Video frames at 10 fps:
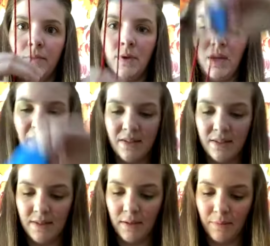Okay, this
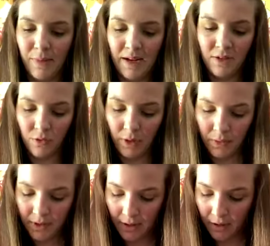is my string was
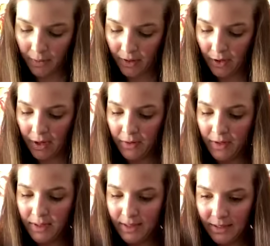a little bit longer
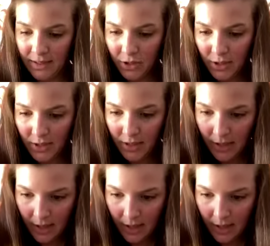than 6 inches.